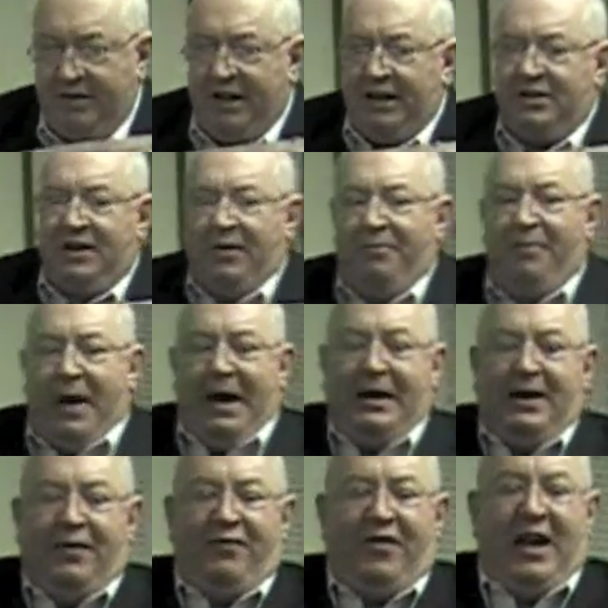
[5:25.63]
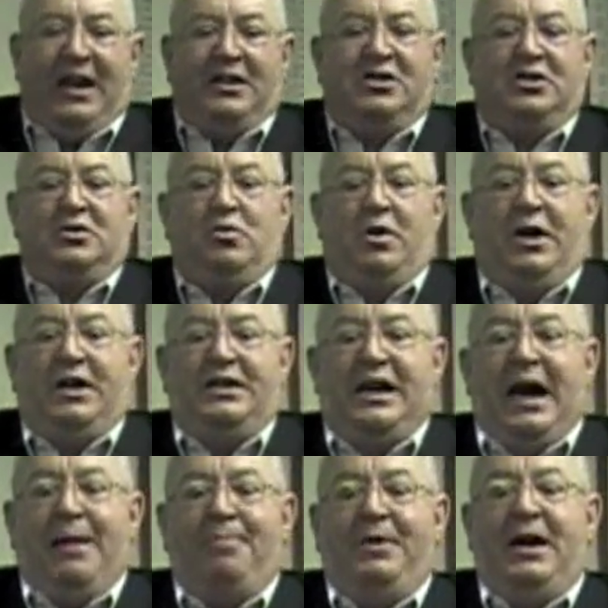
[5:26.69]
these companion flanges would
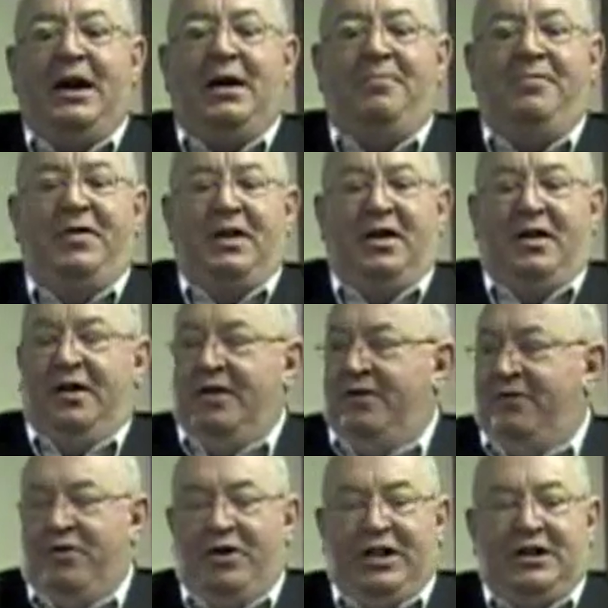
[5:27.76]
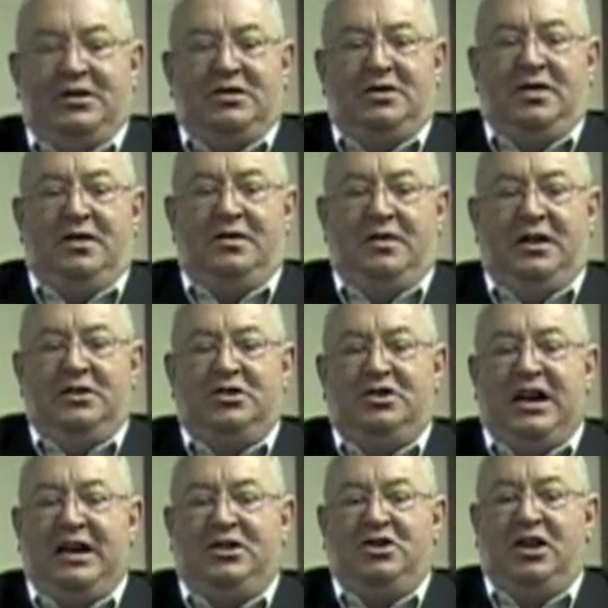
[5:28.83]
adapt up for this
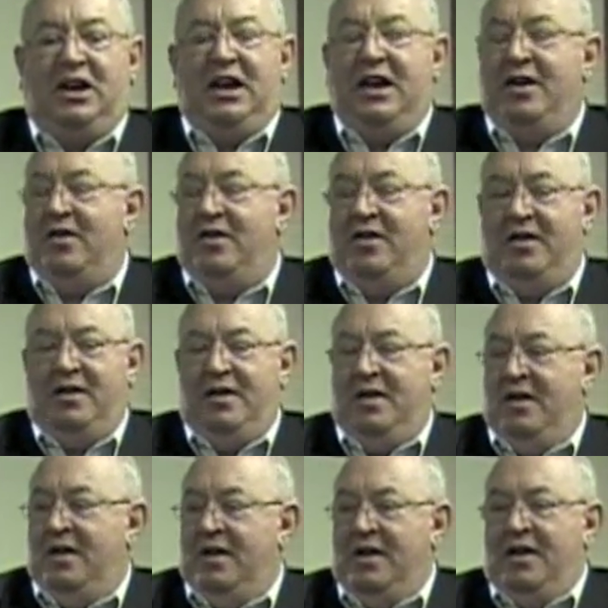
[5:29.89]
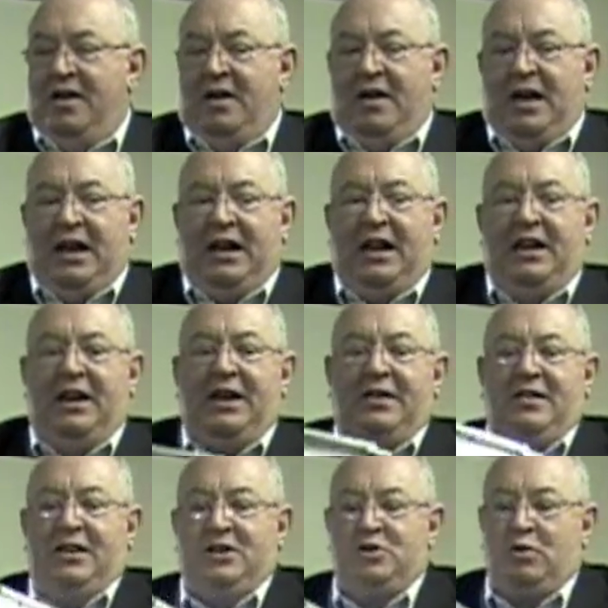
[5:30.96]
section here, and then
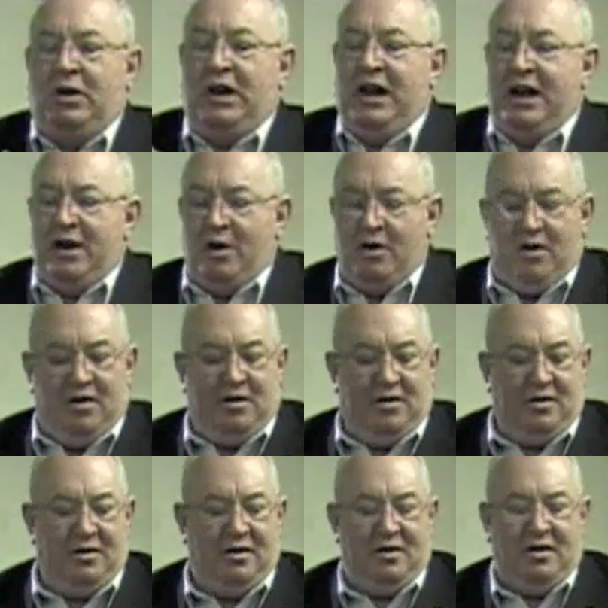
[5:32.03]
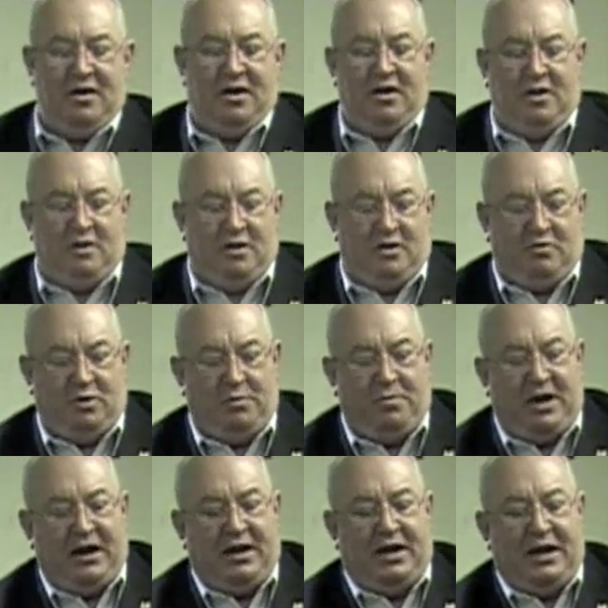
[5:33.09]
this one here would
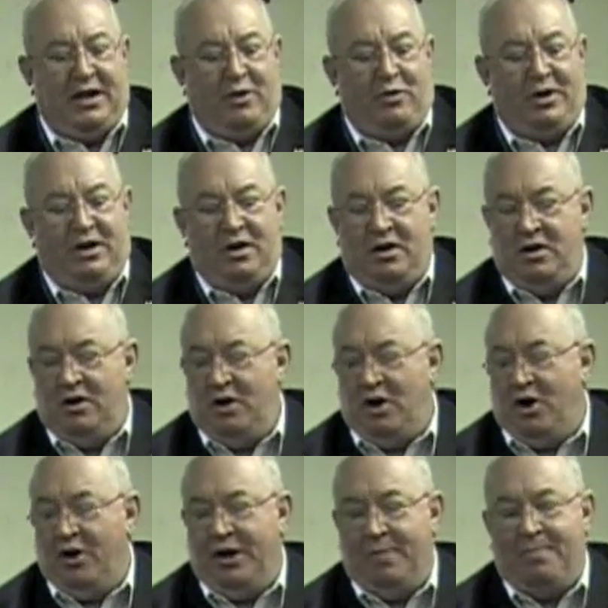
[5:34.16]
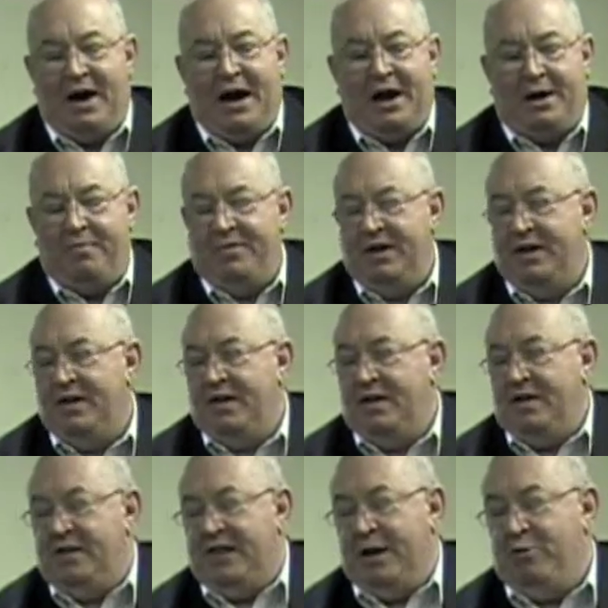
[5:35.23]
be the other one on the bottom.
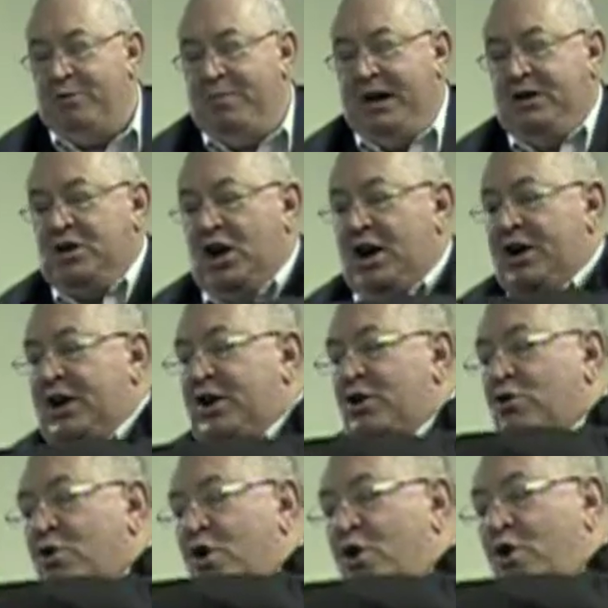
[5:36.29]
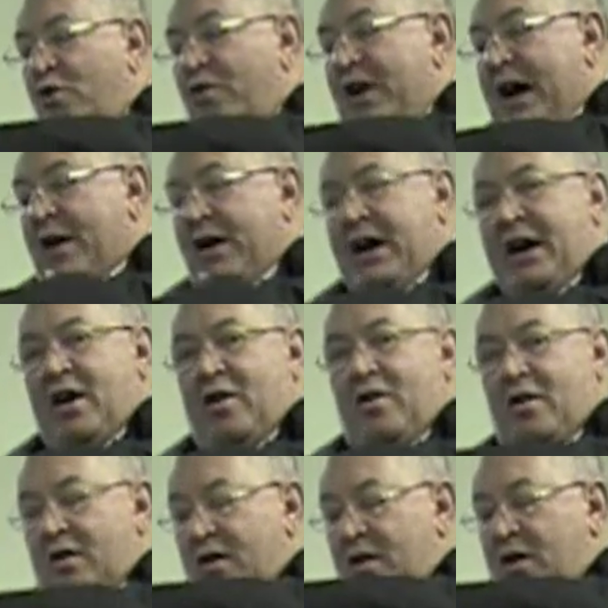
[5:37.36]
They would be tongue and grooved out here
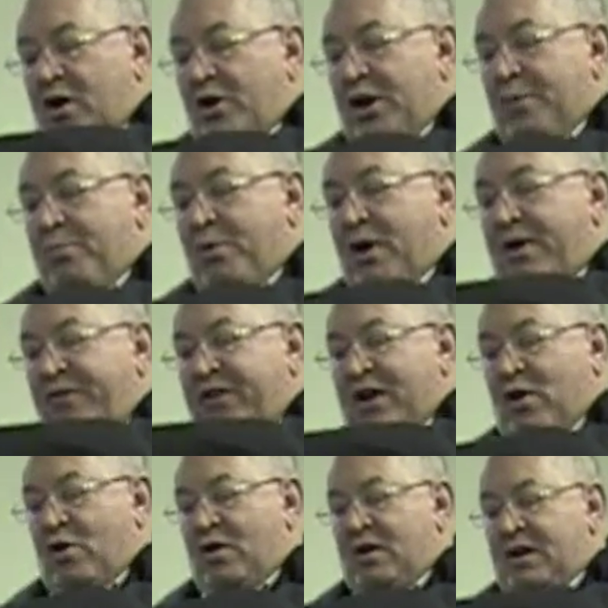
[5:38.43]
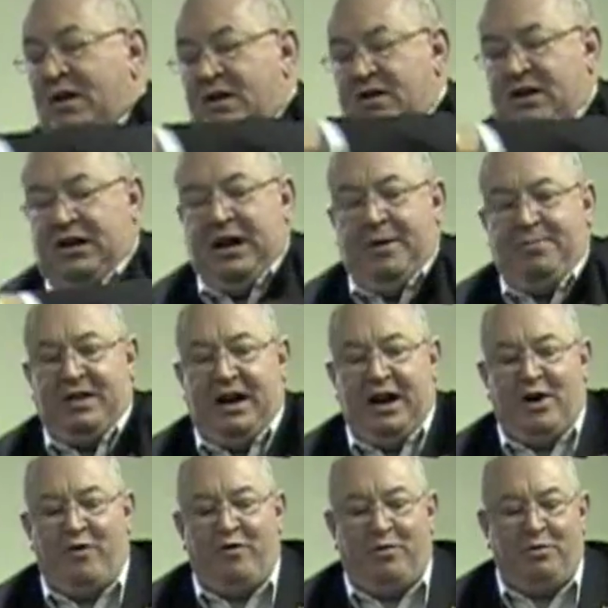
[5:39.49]
on the peripheral to keep the
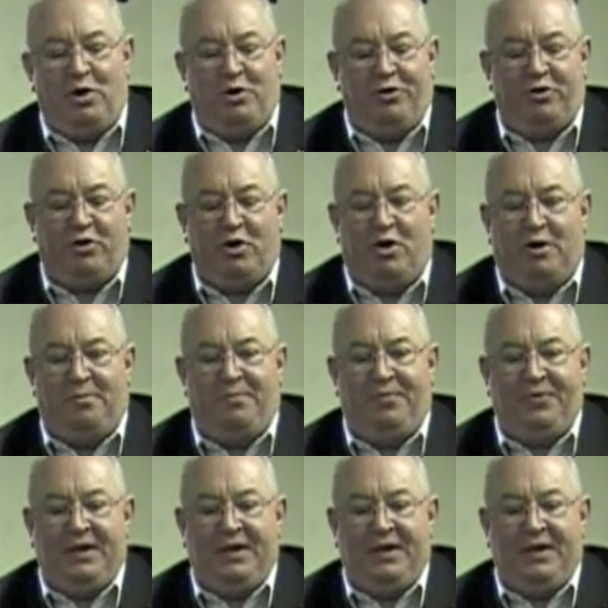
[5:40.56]
air from going through them.